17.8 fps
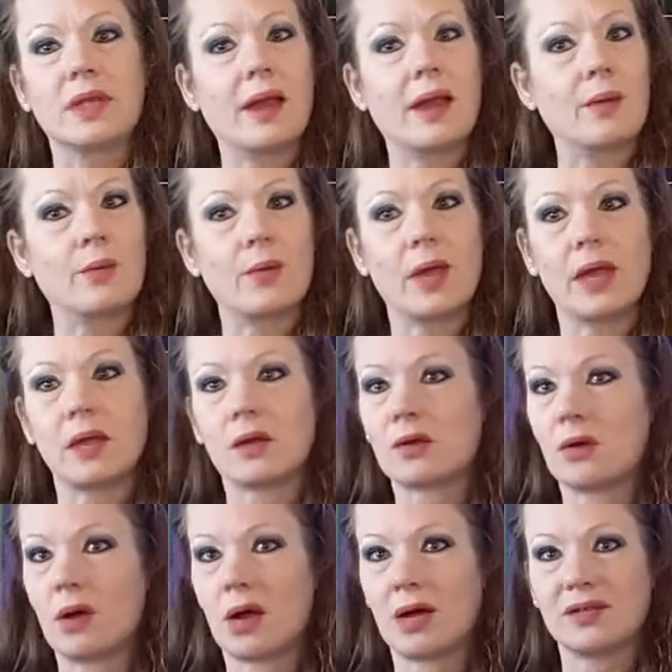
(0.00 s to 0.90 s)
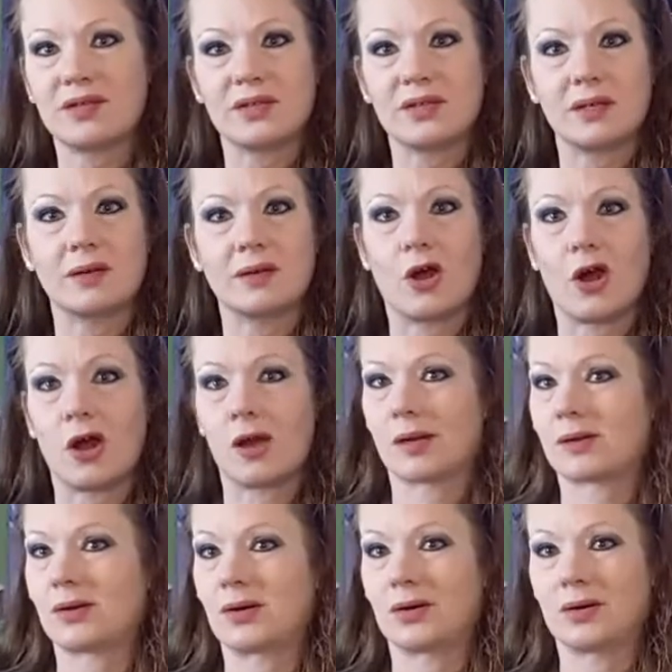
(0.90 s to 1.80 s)
I ran across an
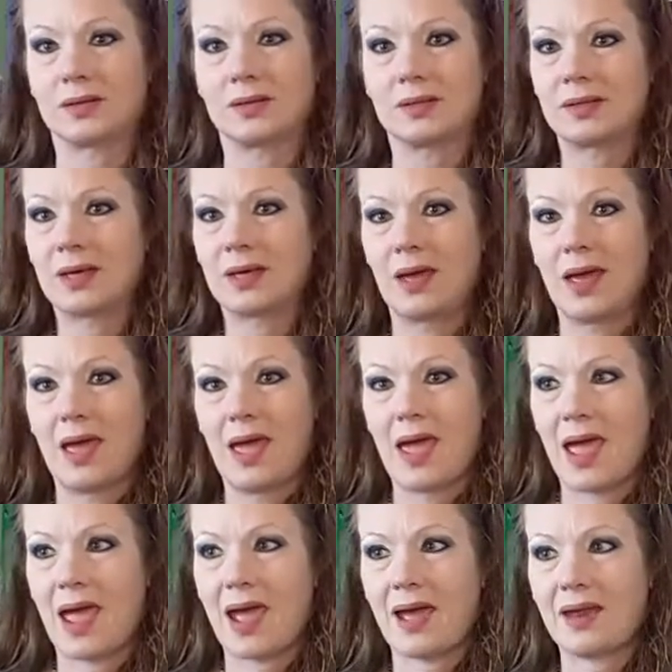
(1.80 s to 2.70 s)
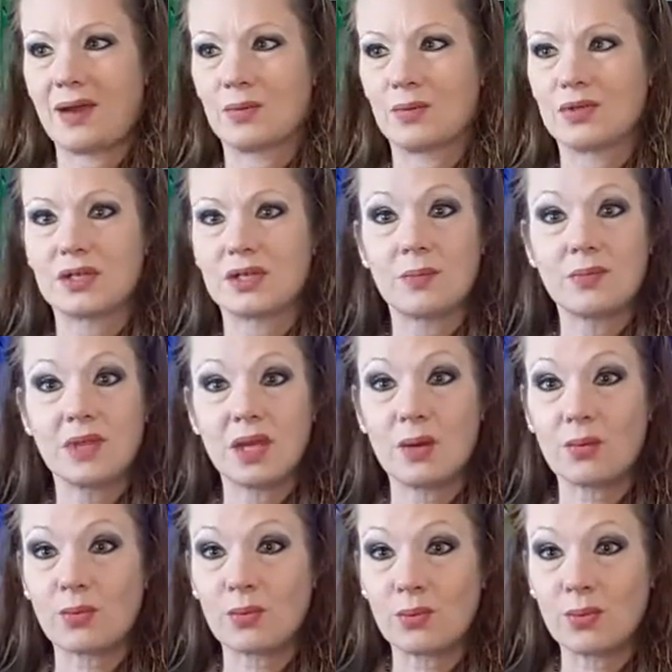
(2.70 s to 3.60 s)
article, and it was
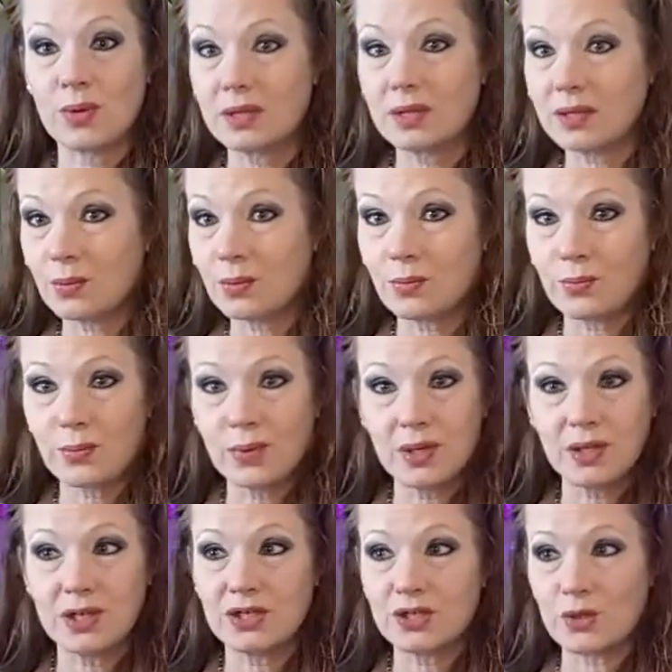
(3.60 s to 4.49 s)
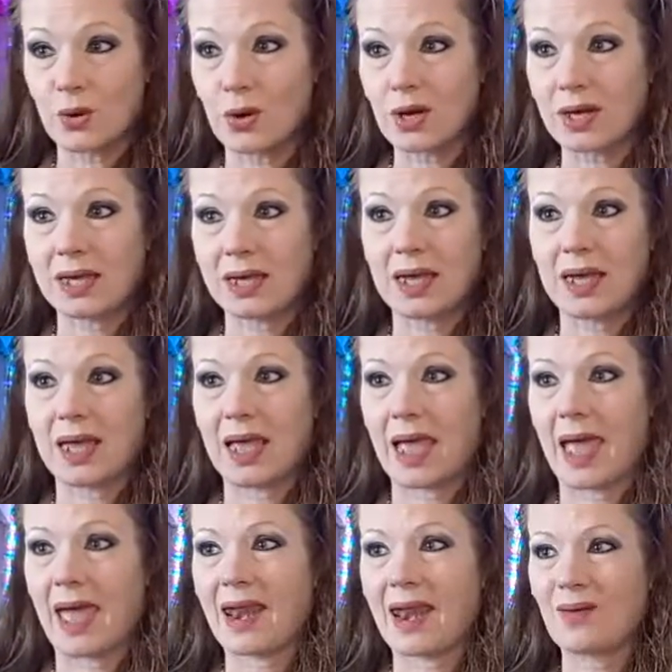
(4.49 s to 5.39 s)
something really, really
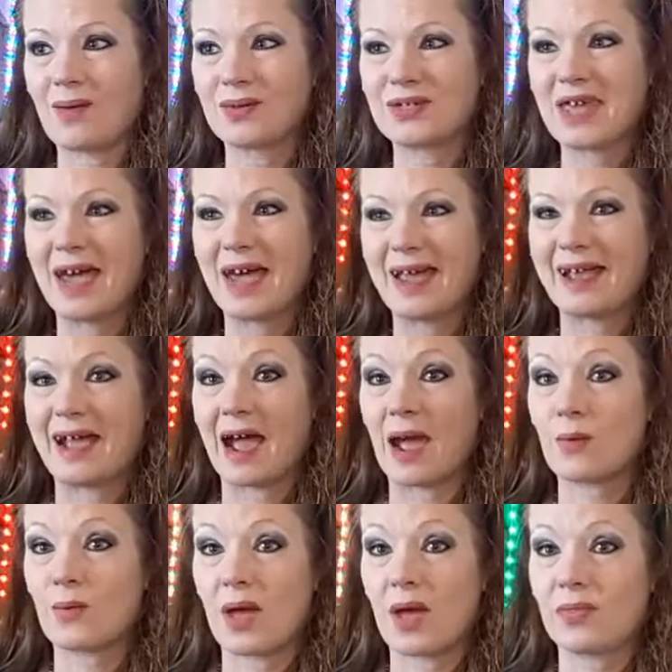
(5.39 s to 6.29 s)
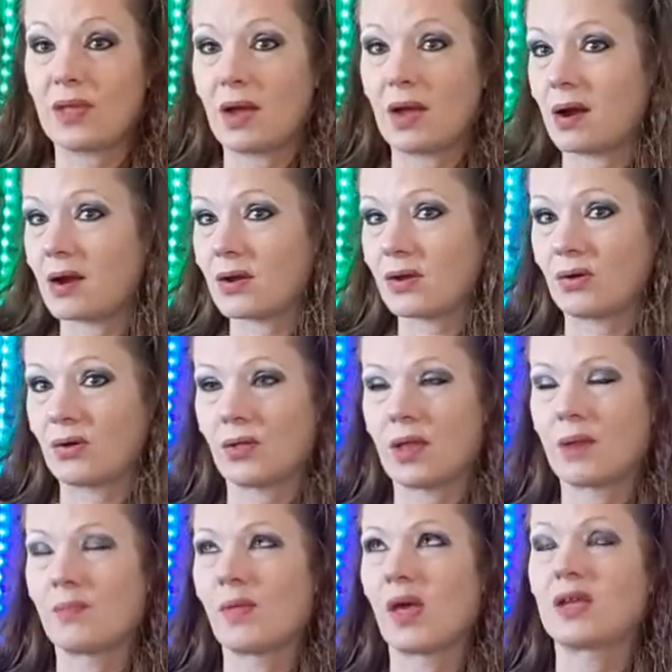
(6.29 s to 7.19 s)
dorky, and I was like, I read the
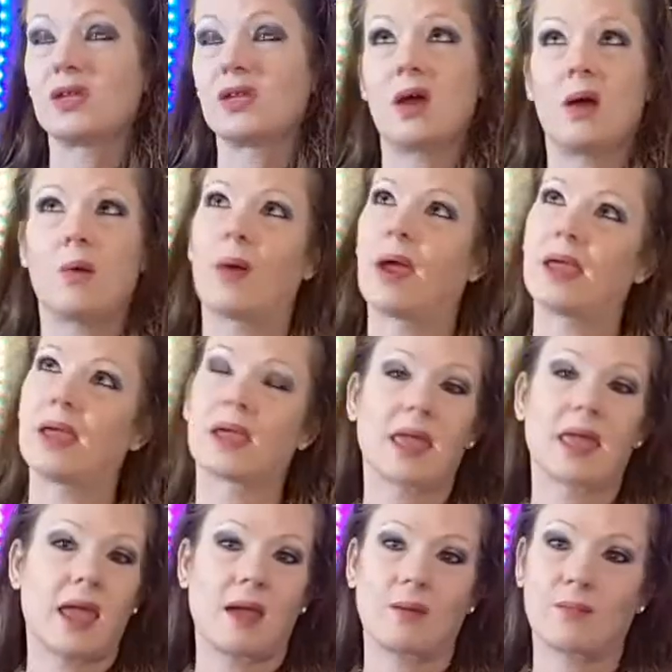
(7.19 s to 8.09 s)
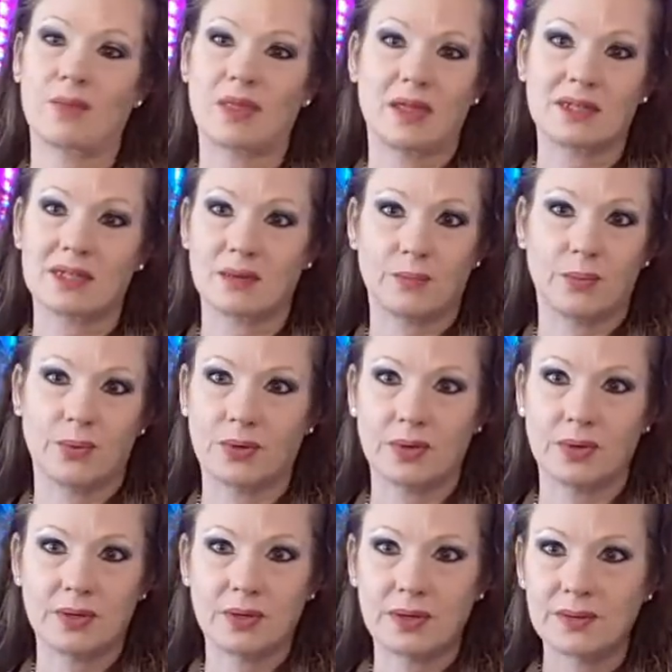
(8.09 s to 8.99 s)
article, and I'm like, no way, it can't be that
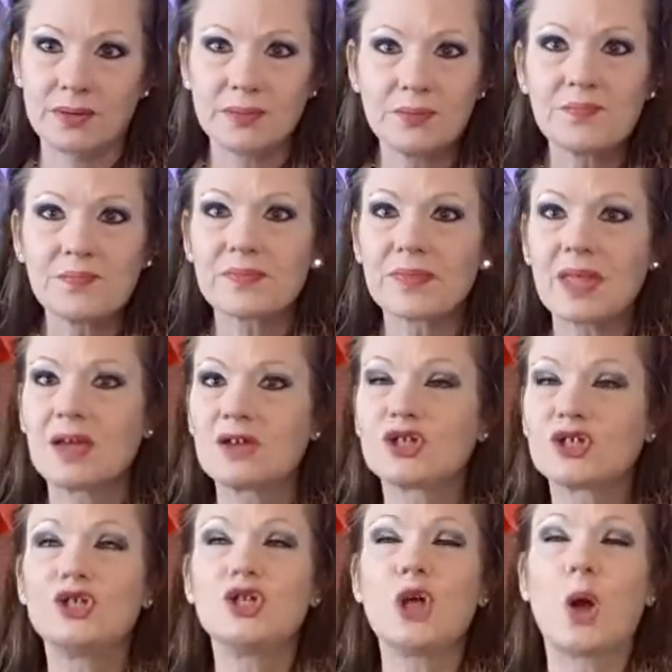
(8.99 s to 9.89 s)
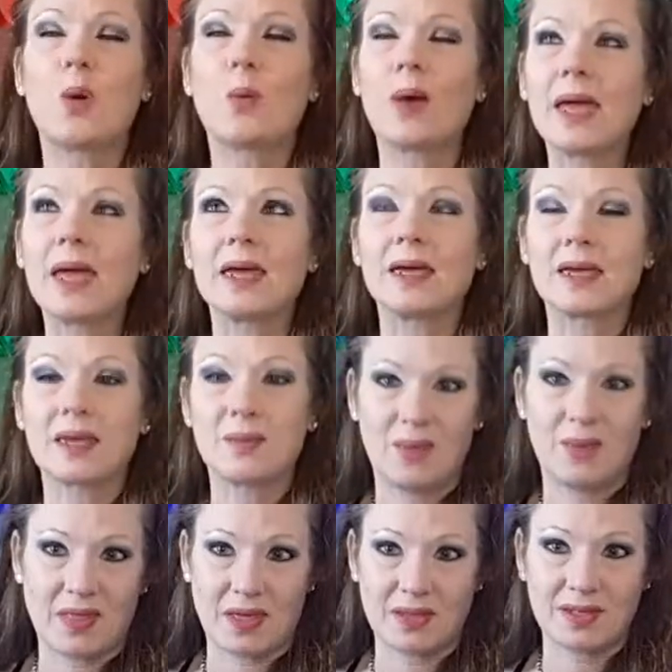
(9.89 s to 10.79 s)
simple. There's no way it
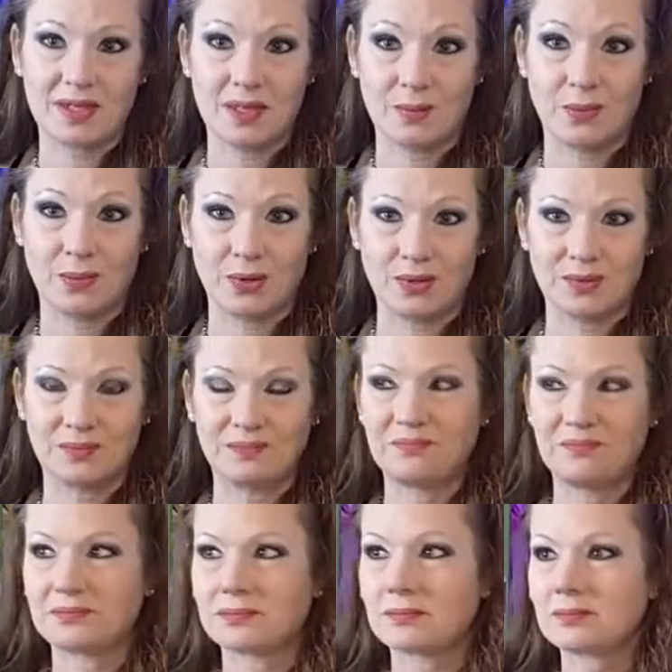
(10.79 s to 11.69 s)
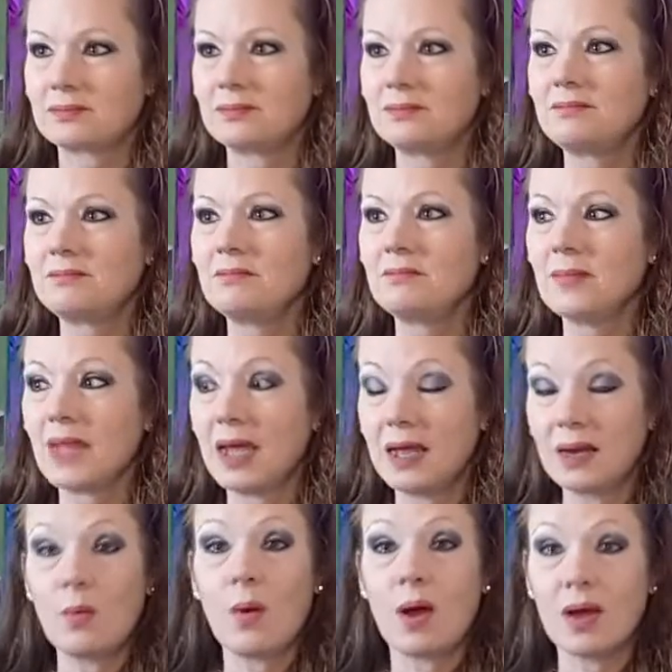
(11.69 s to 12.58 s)
can be that simple.
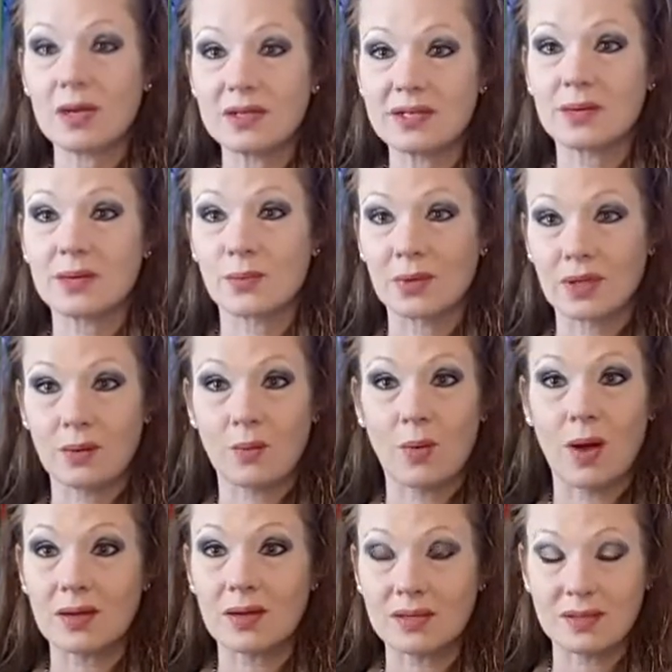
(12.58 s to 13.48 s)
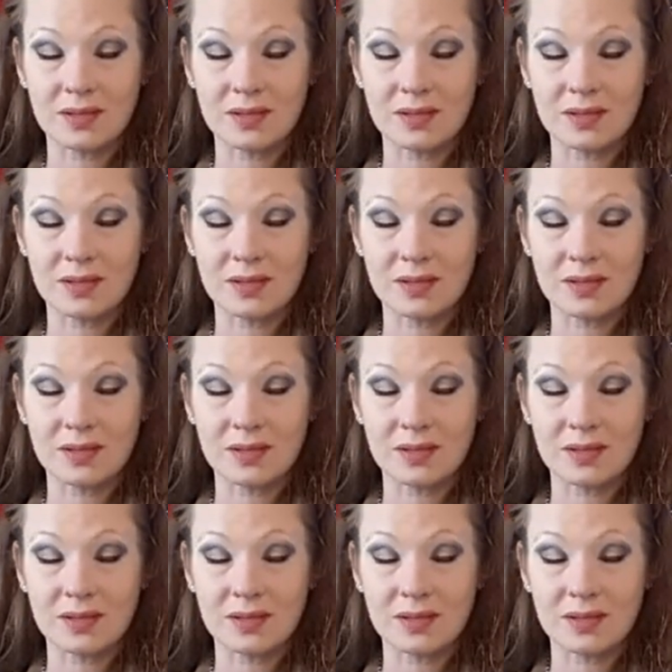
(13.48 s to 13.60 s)
And it really was.